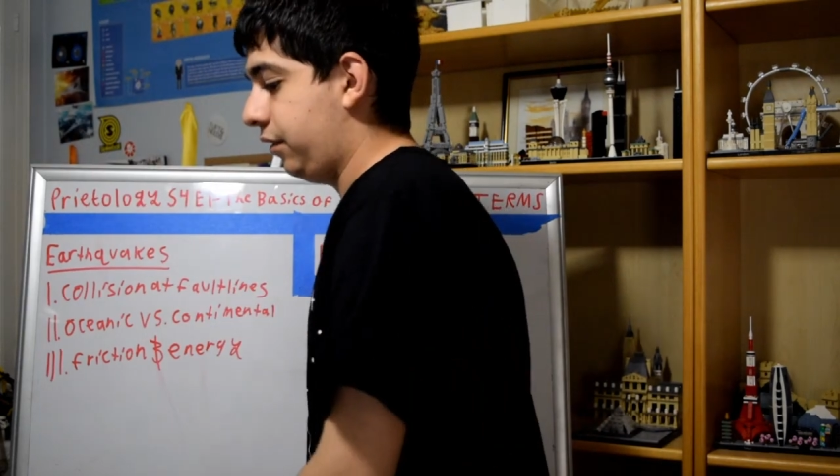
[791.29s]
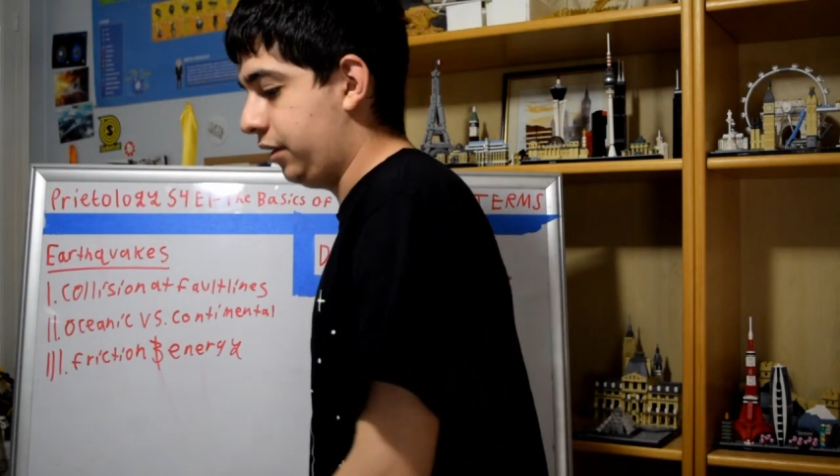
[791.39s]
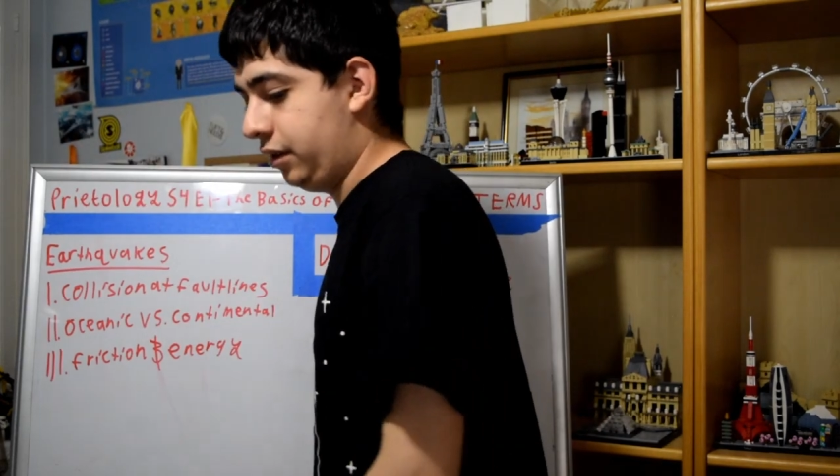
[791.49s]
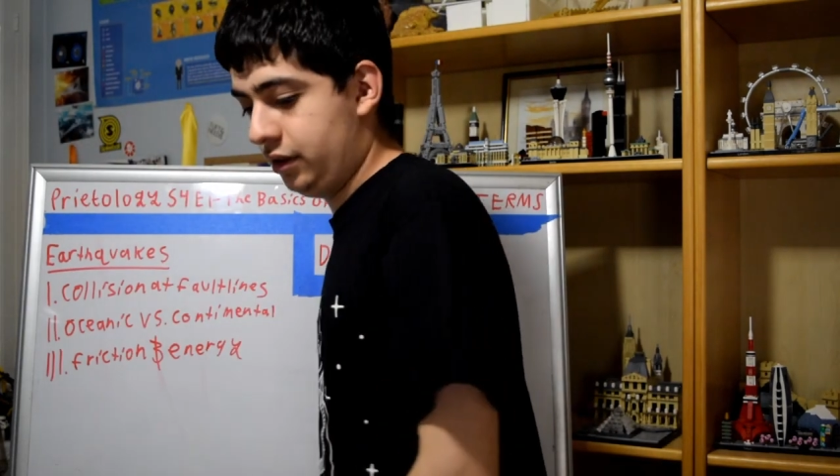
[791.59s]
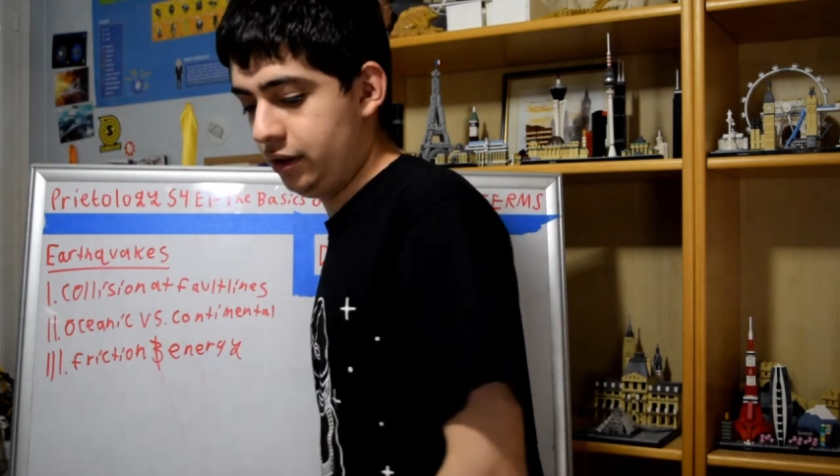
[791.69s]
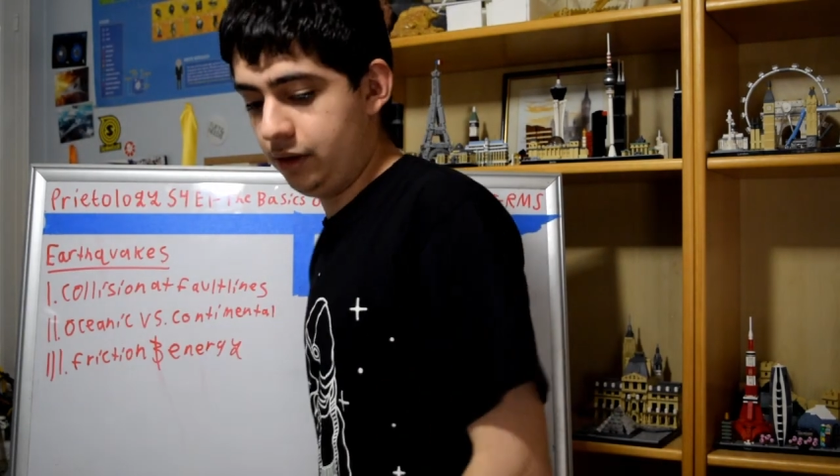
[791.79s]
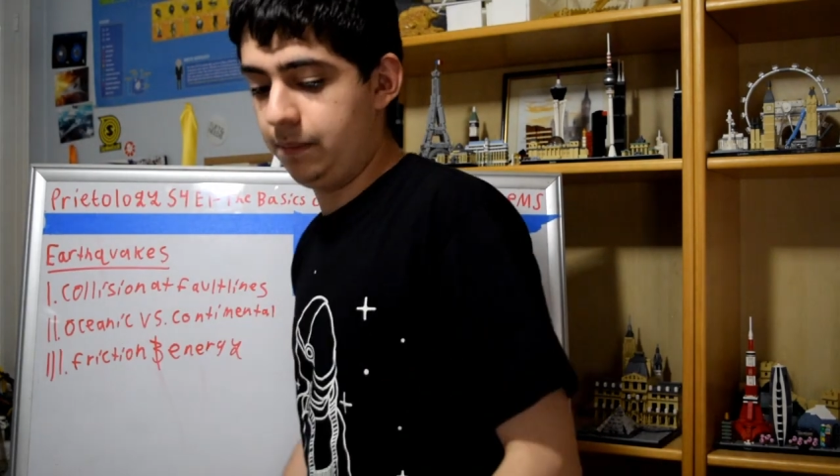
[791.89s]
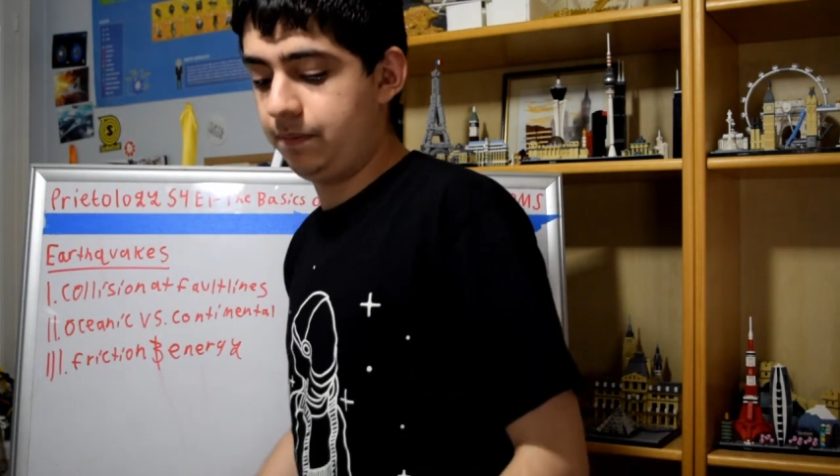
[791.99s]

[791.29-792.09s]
for uh,